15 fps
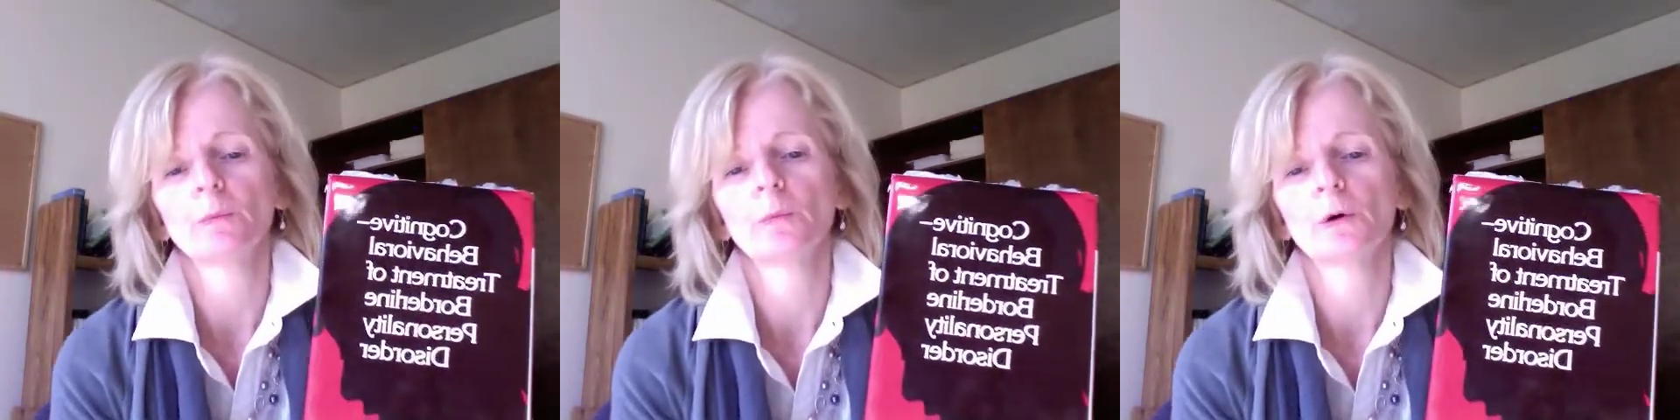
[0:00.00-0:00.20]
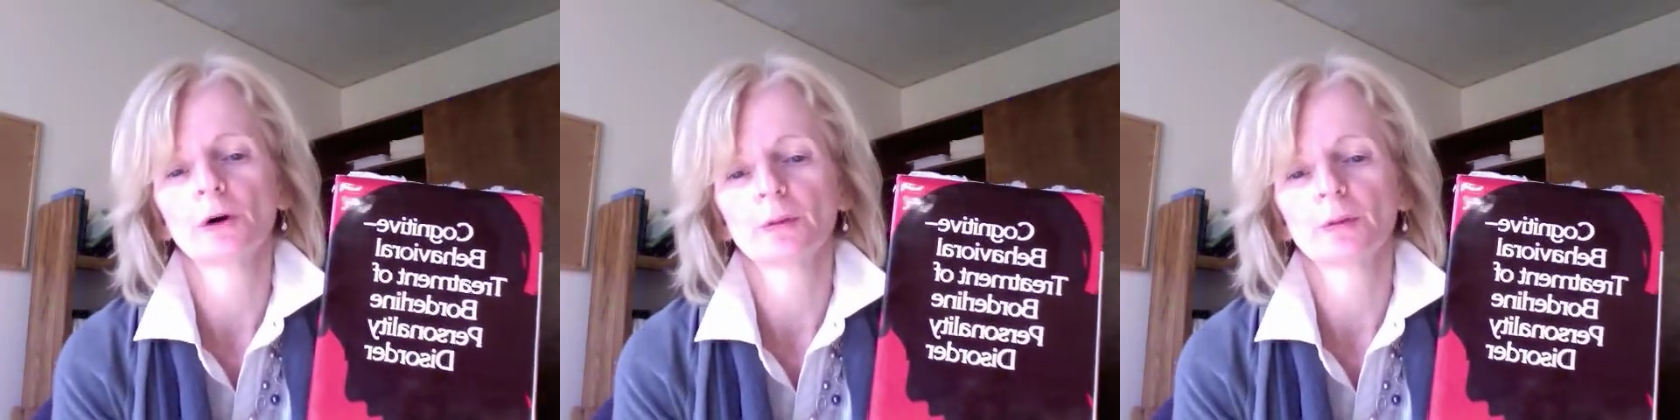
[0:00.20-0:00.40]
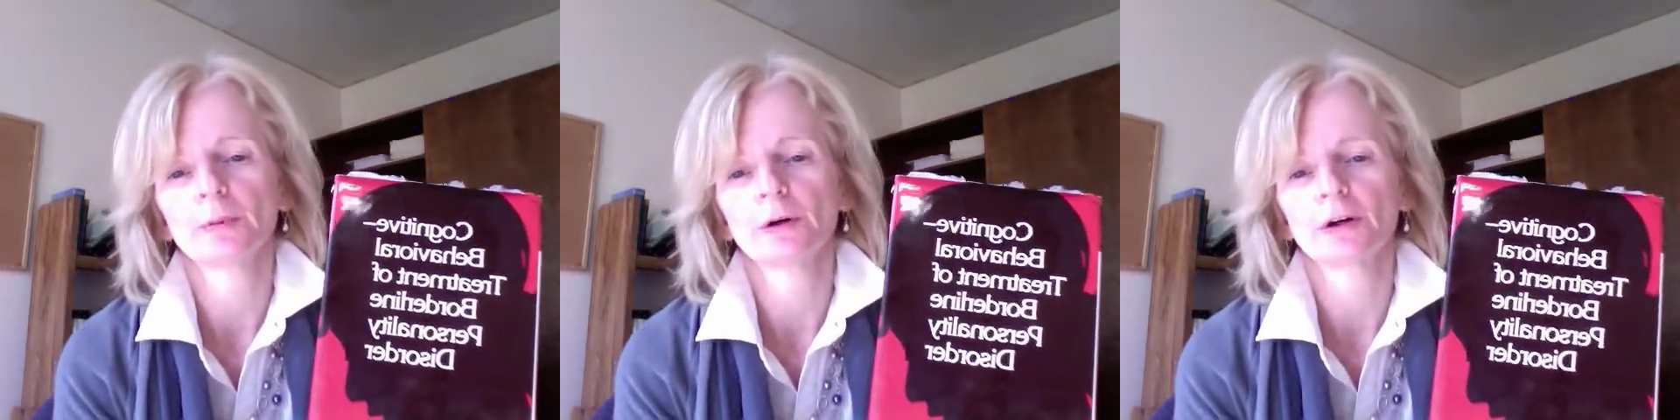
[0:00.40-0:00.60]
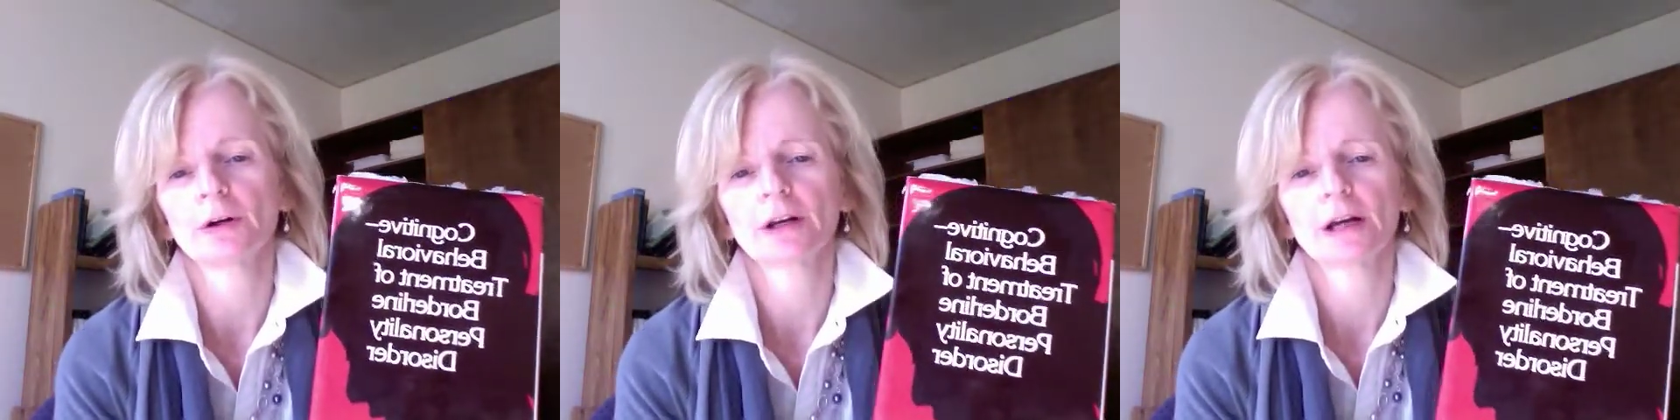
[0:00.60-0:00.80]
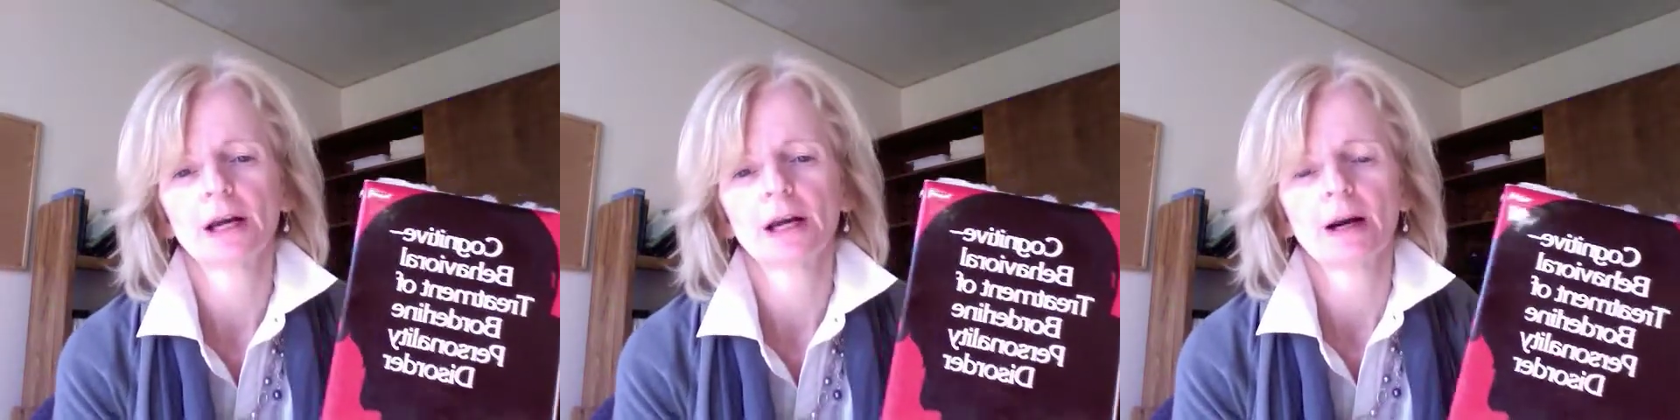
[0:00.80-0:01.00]
workbook,
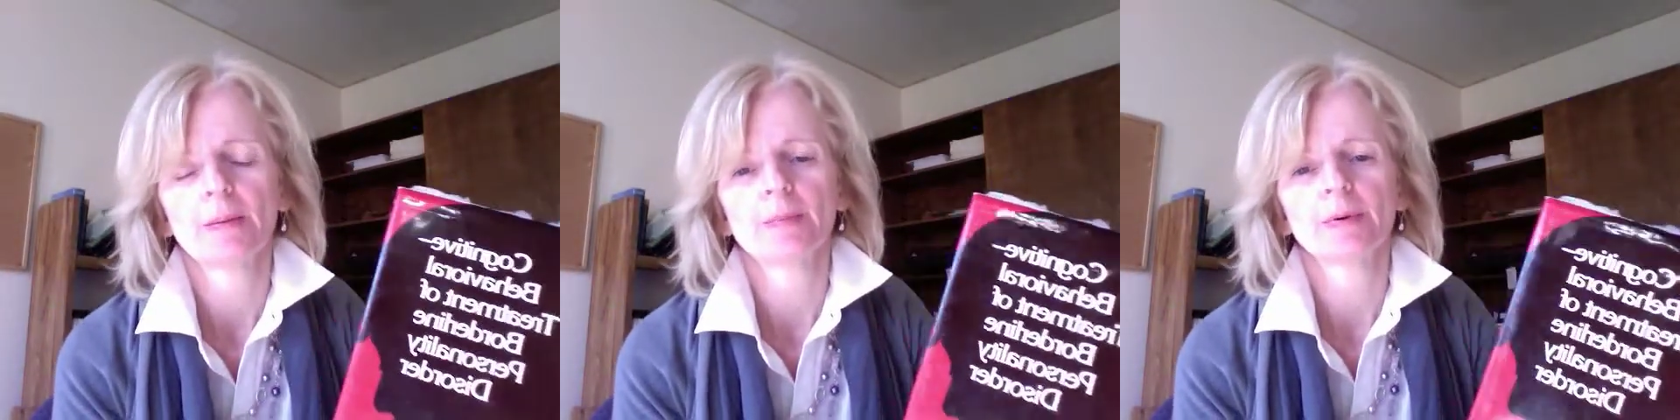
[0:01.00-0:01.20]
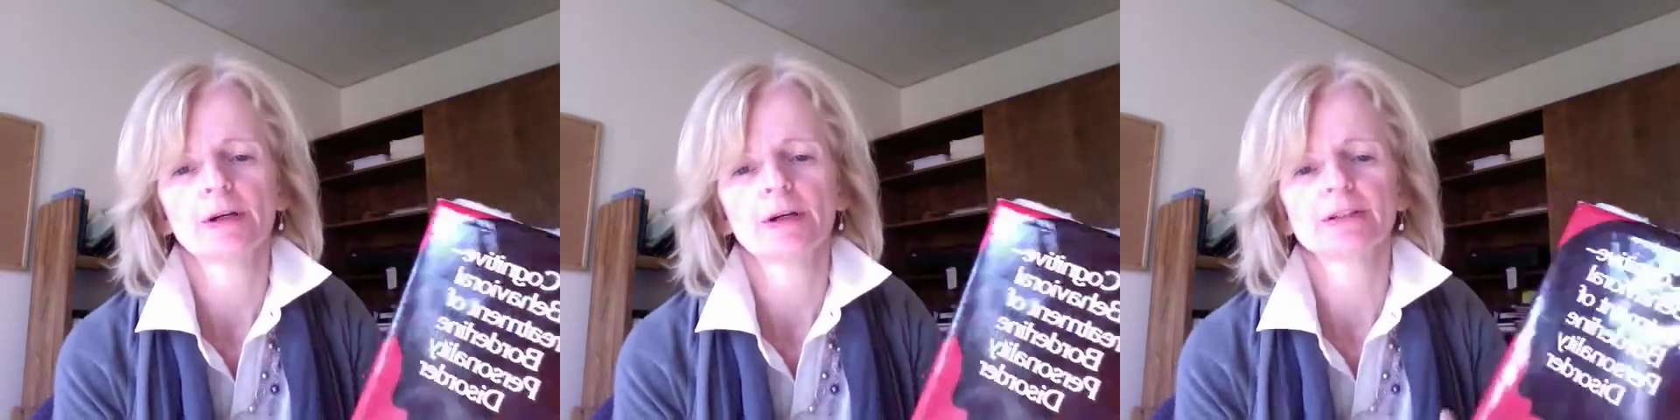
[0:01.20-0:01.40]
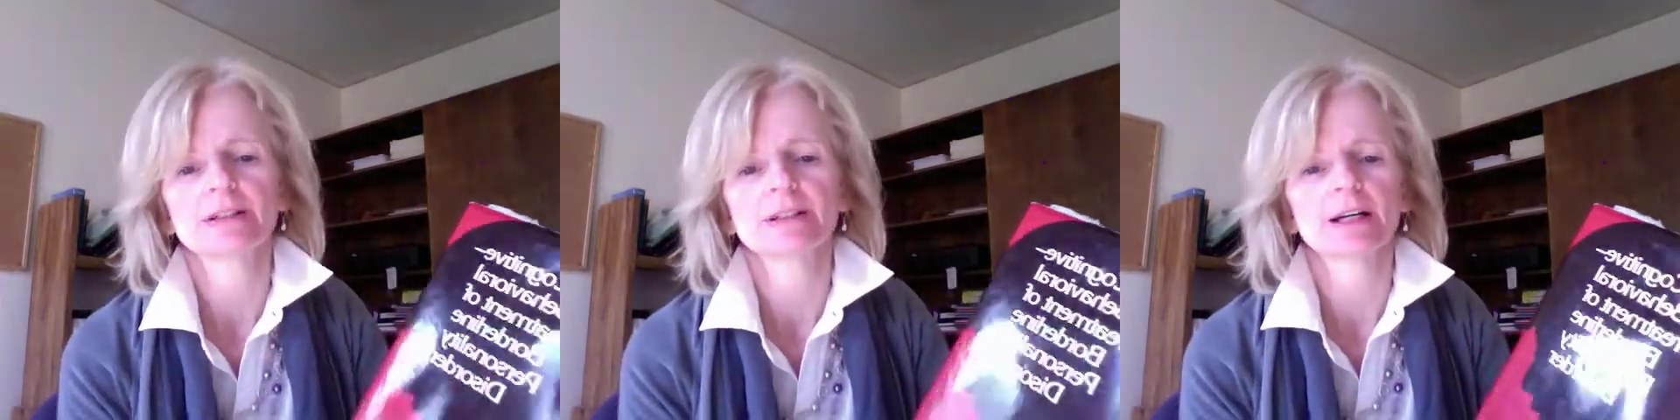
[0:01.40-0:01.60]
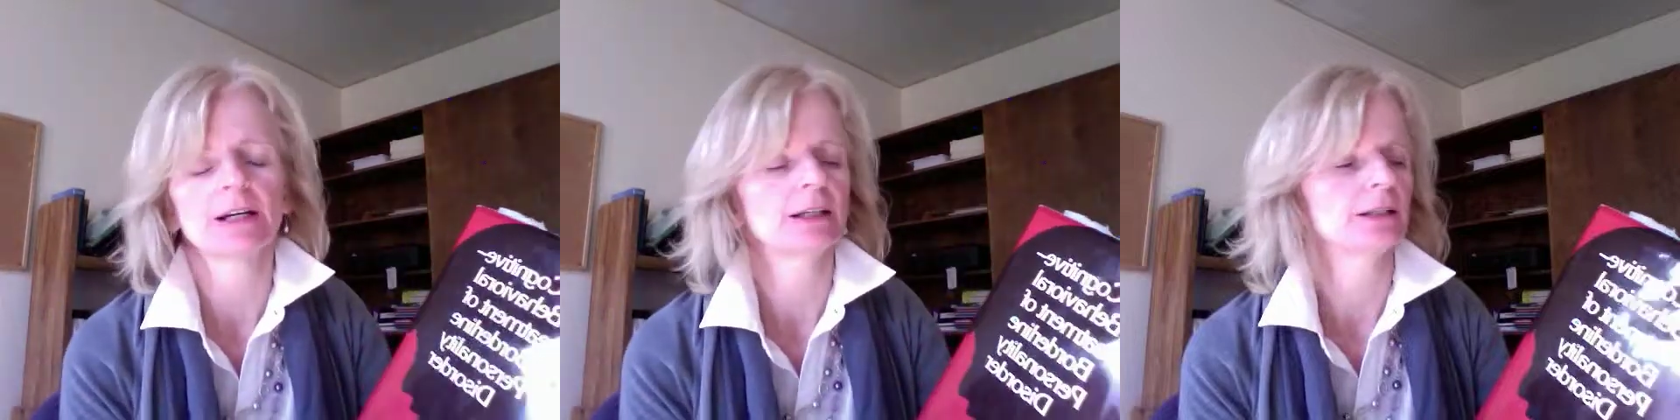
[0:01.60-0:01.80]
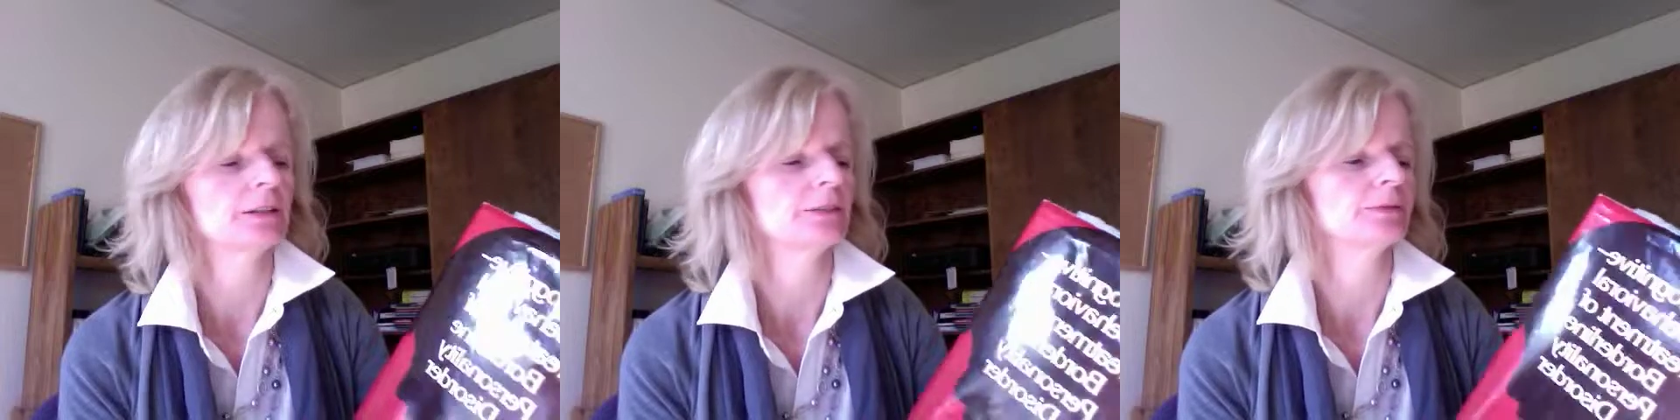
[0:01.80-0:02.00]
but
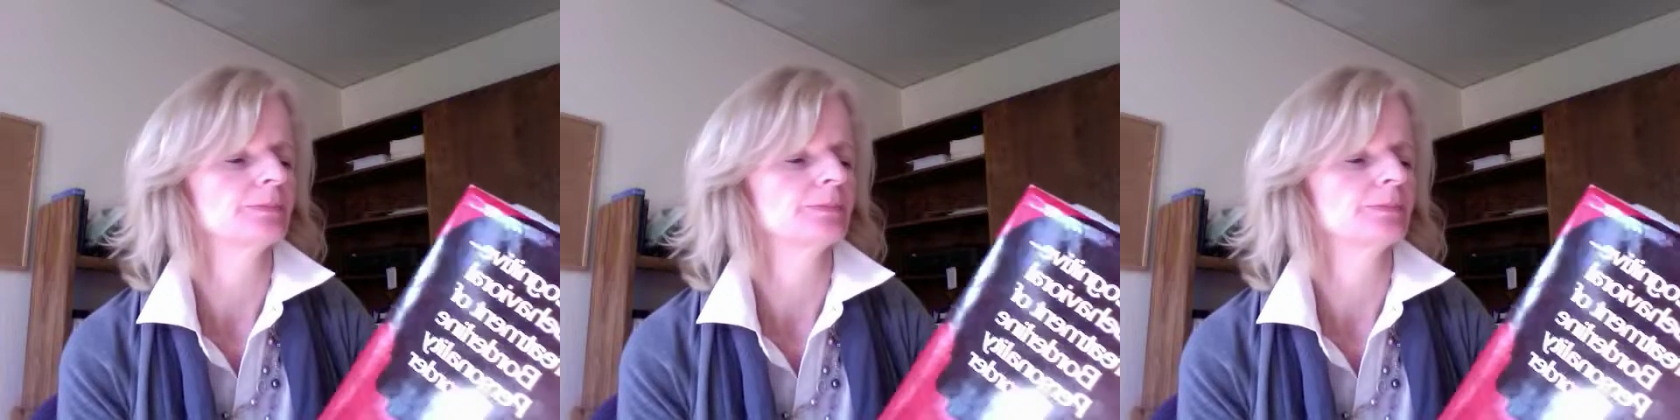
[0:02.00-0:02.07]
uh,